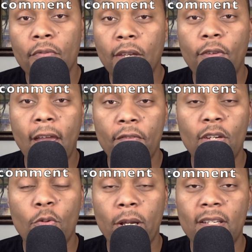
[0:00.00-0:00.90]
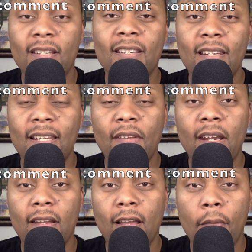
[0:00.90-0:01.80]
If you have any questions, leave that in
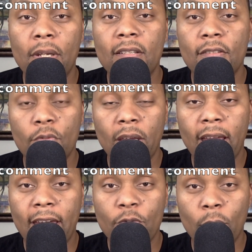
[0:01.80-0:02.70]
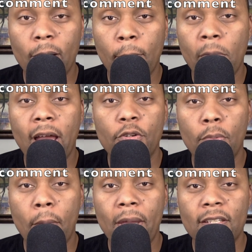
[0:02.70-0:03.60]
the comments as, as well. I'll do
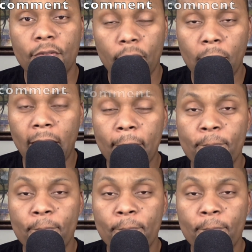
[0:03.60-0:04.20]
my best to reply.